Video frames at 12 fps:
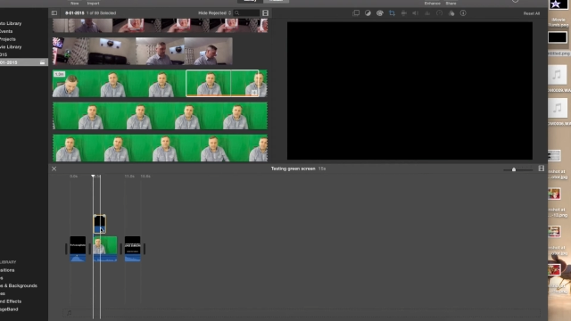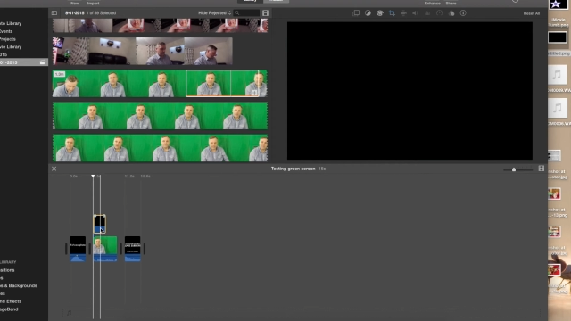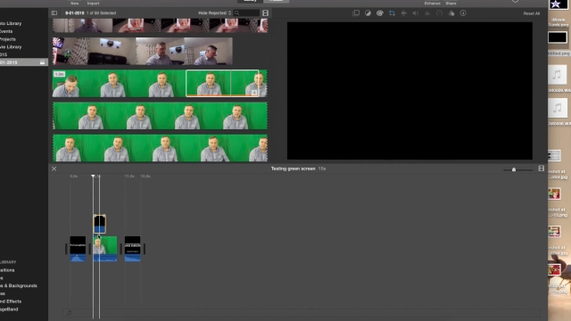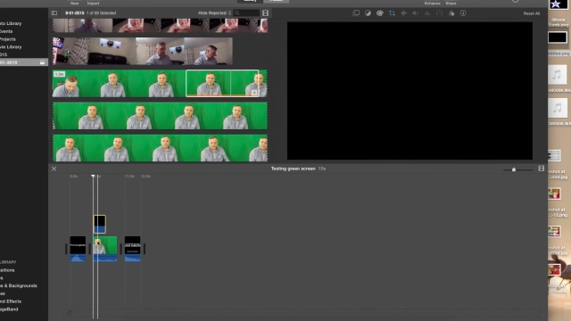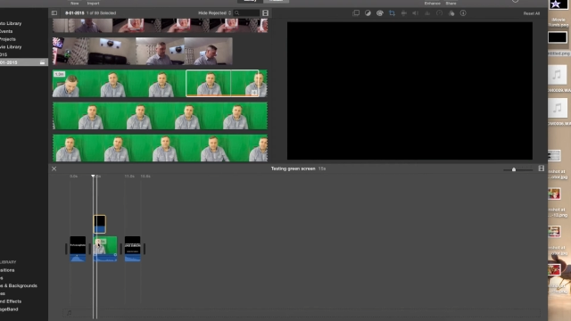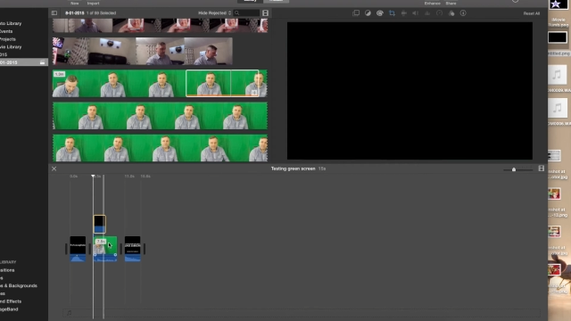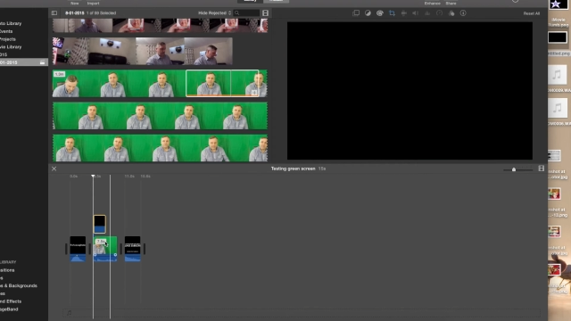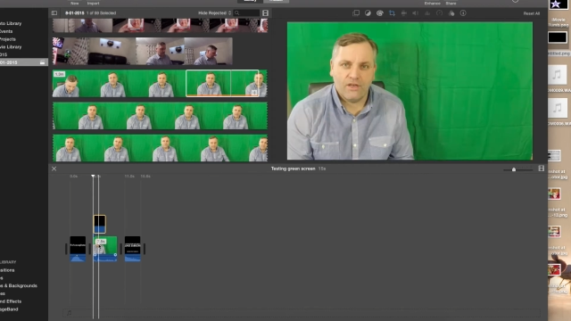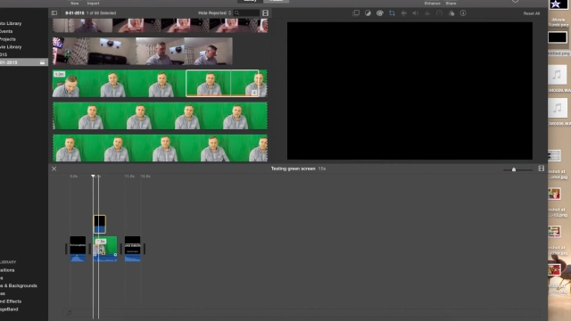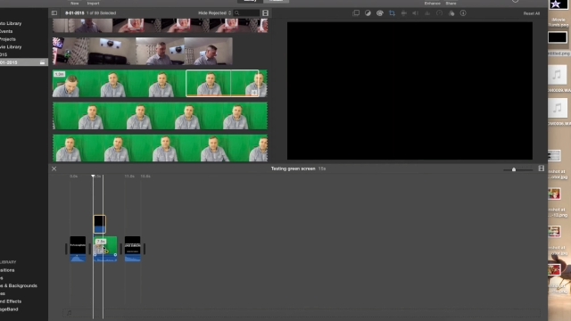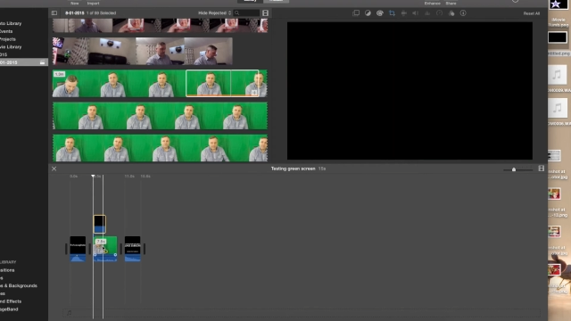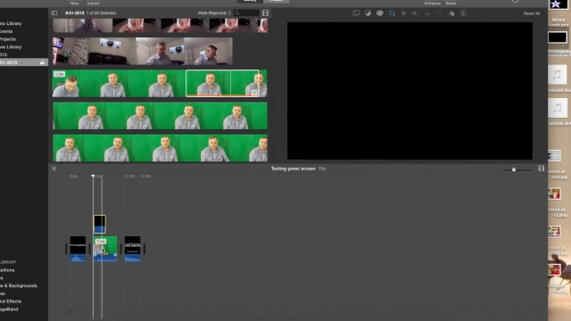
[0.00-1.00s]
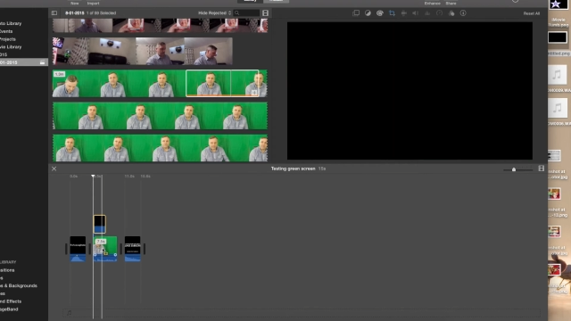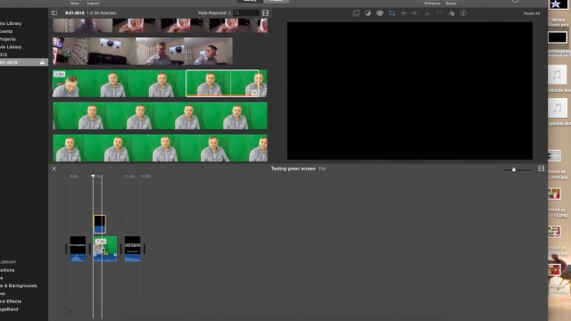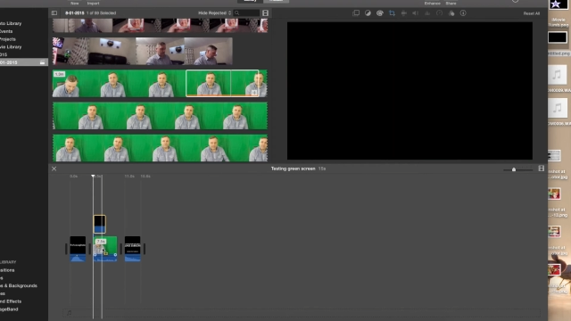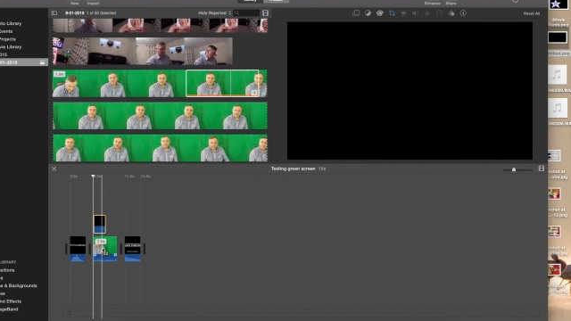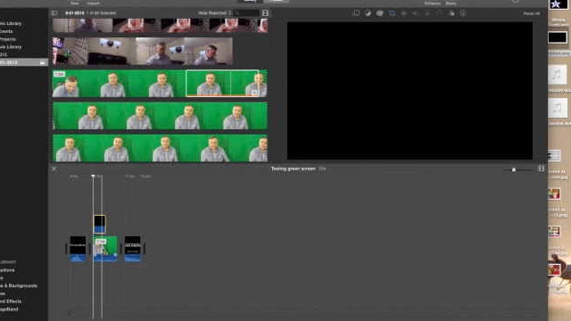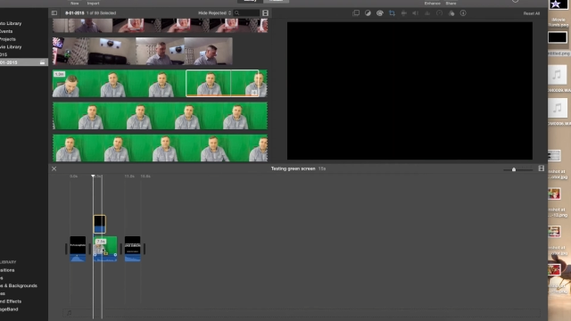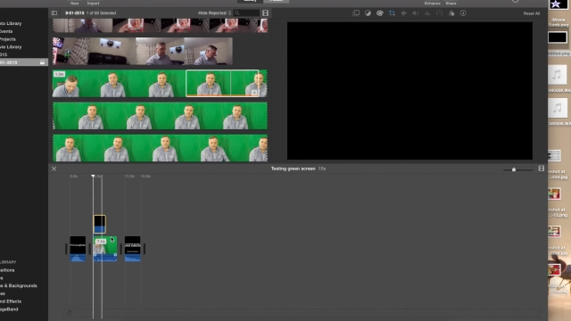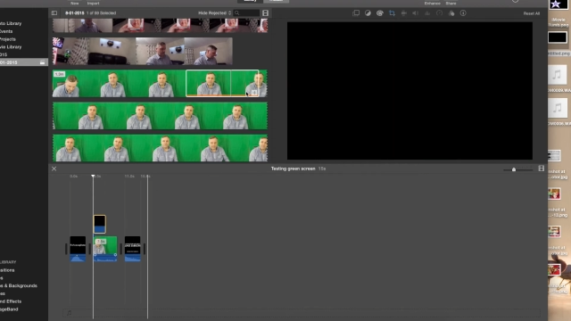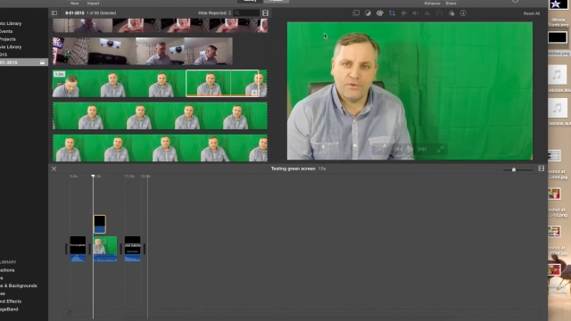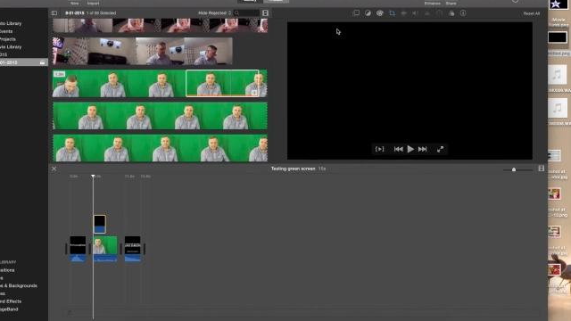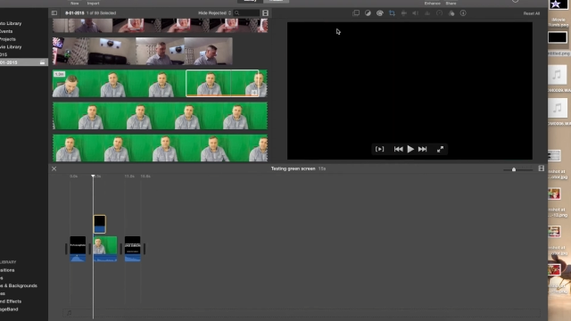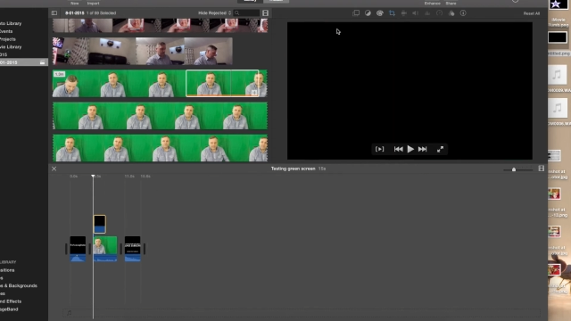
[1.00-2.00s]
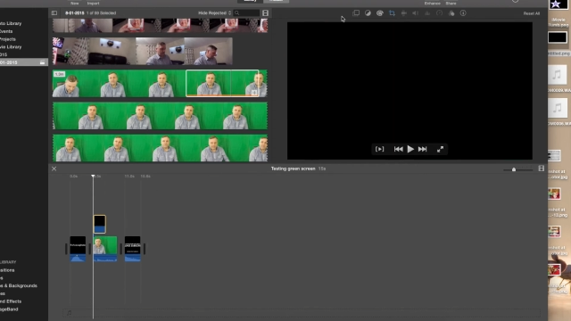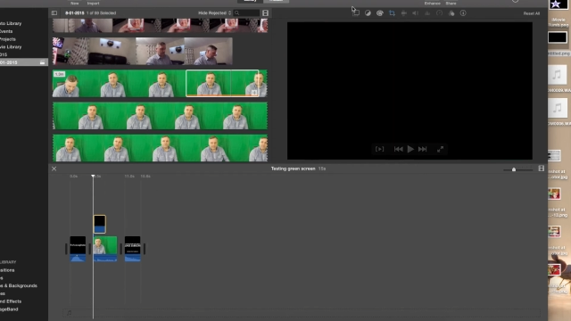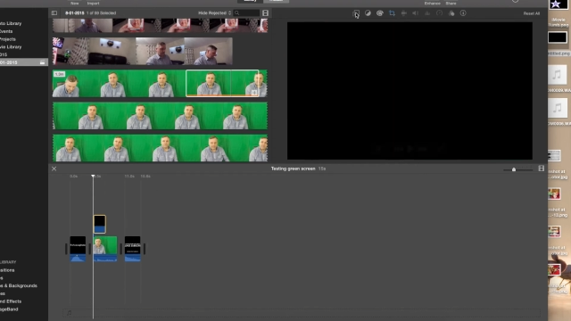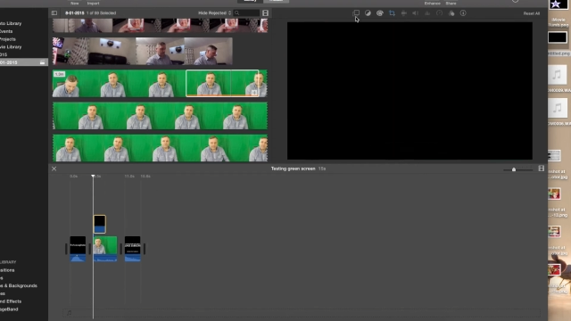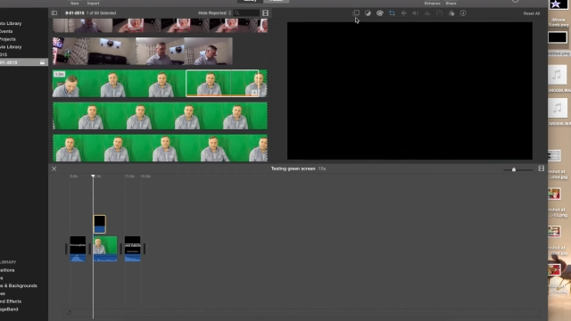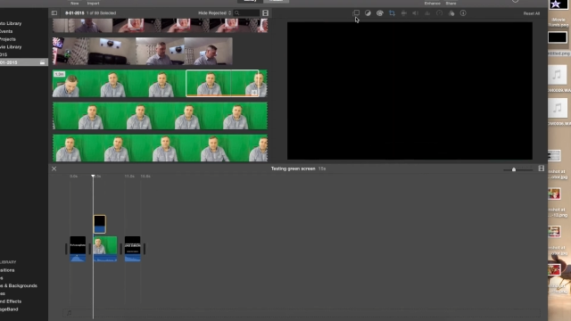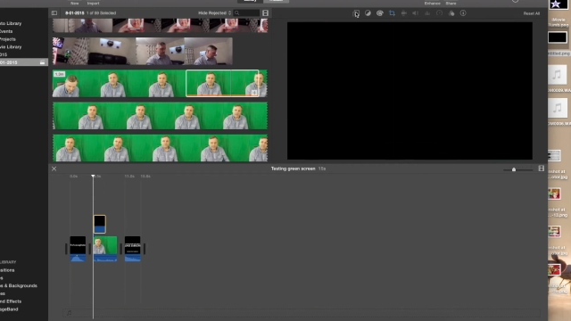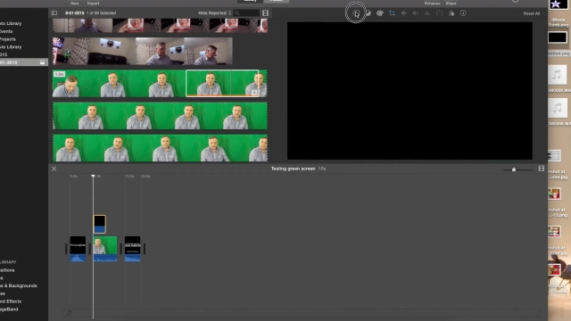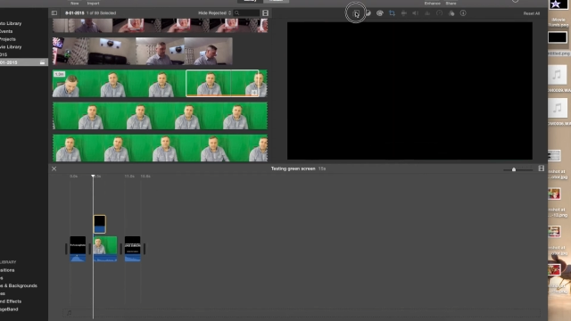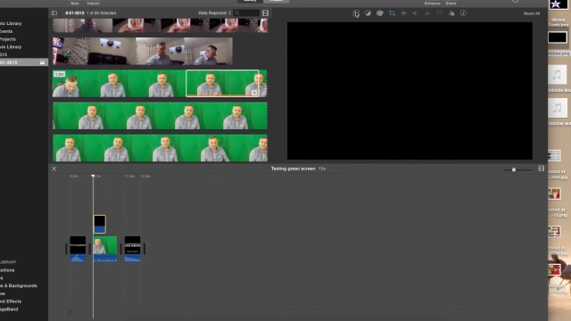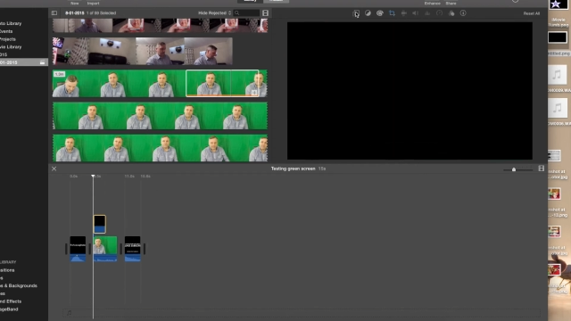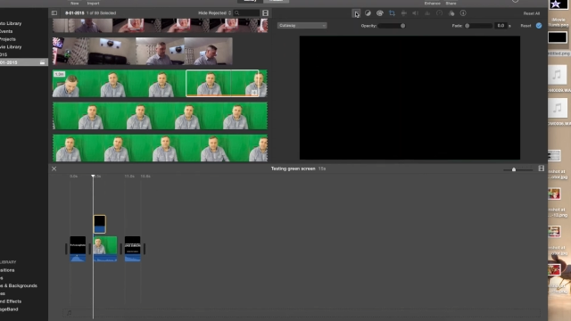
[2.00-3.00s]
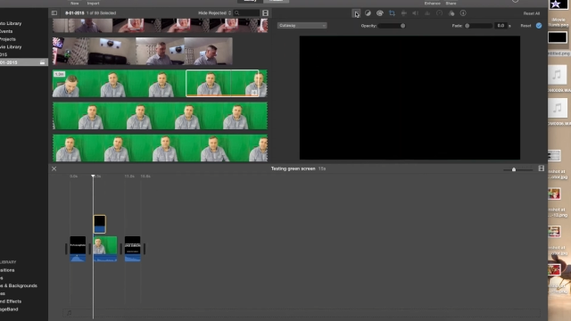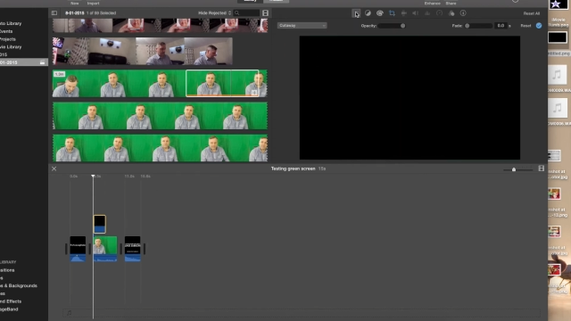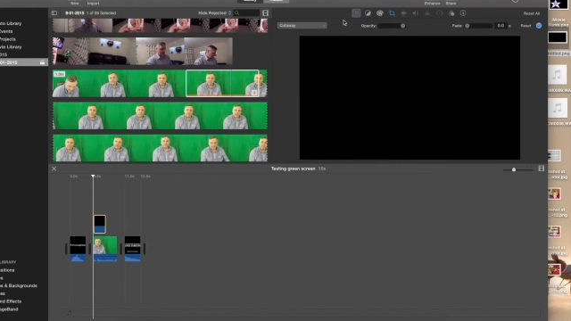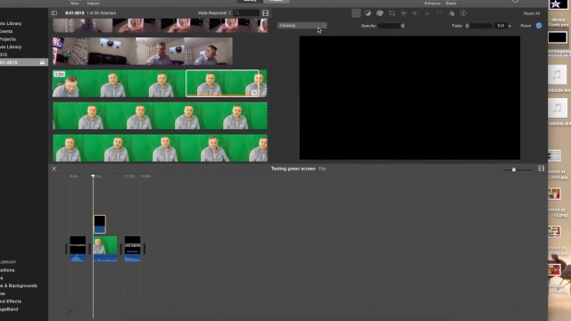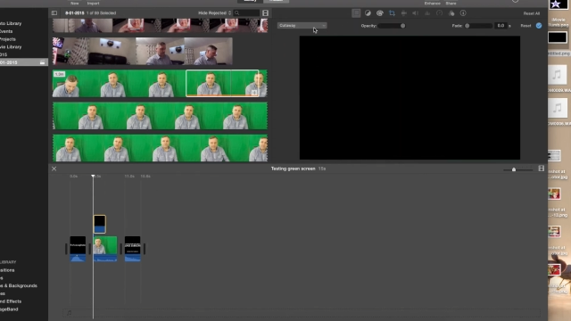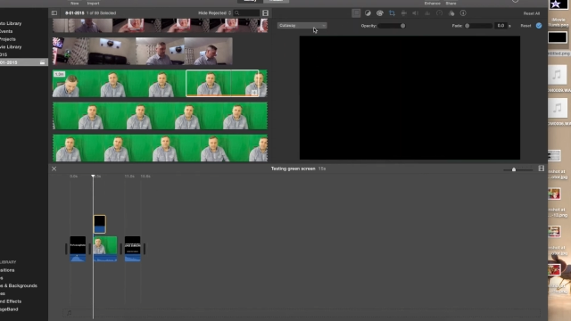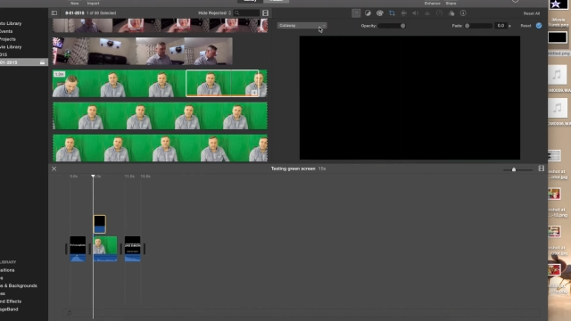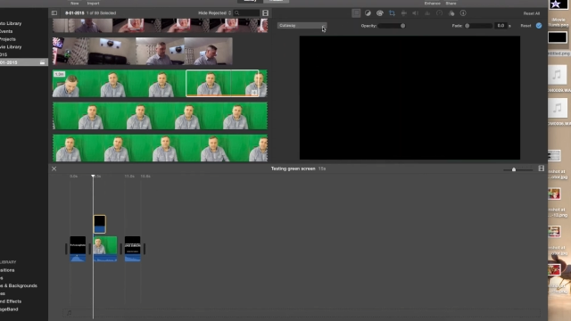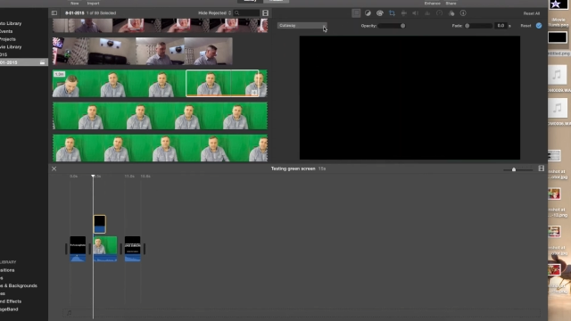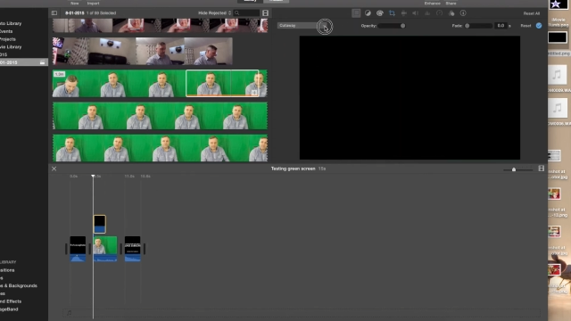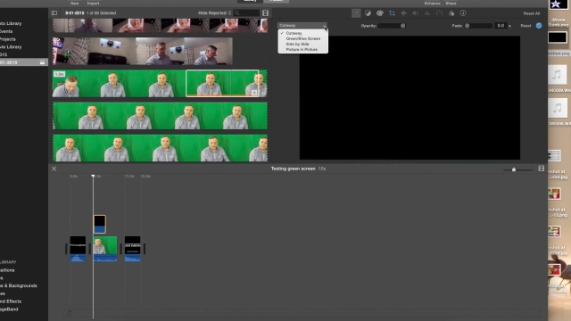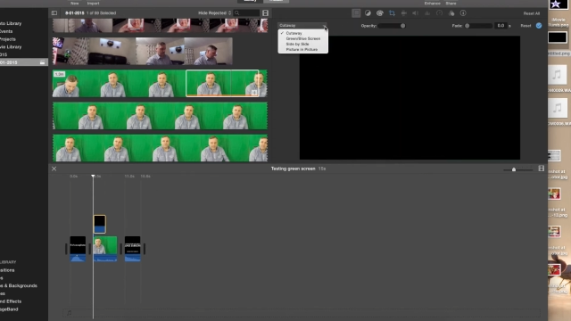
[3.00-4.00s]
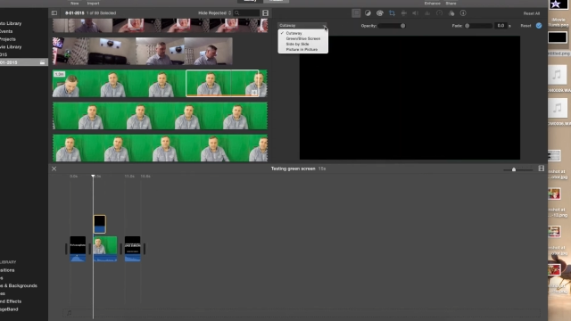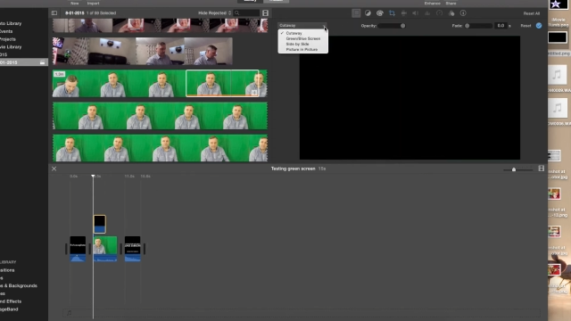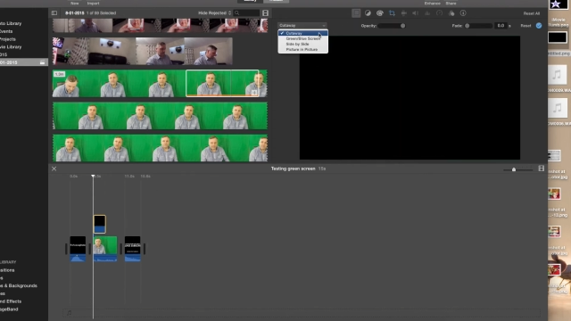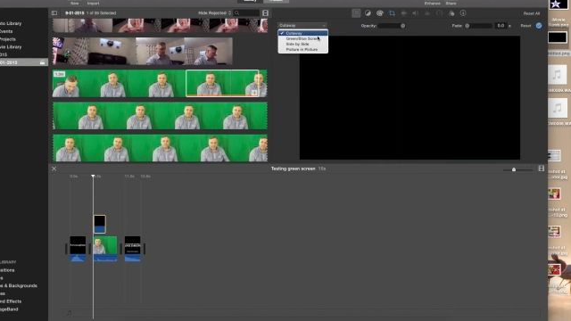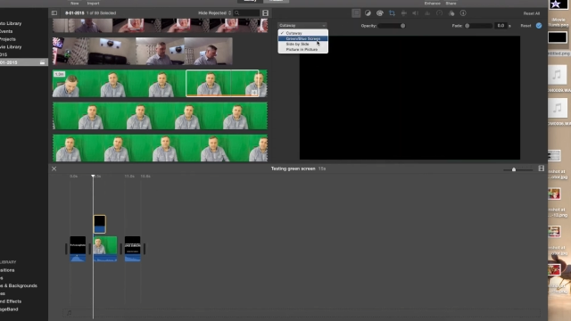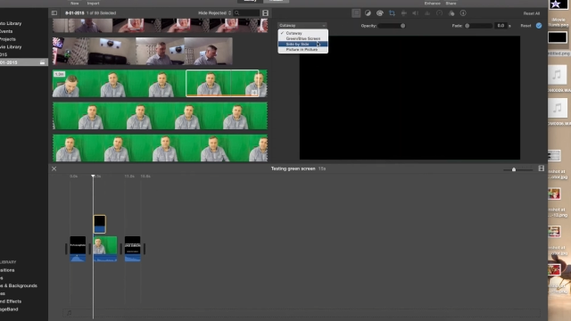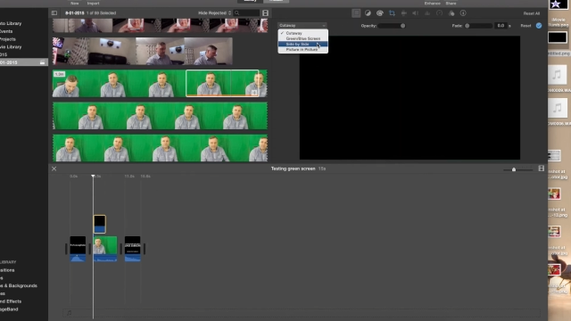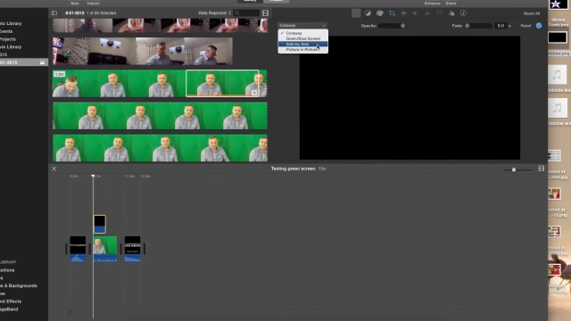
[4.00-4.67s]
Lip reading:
No face is visible, so there are no lips to read.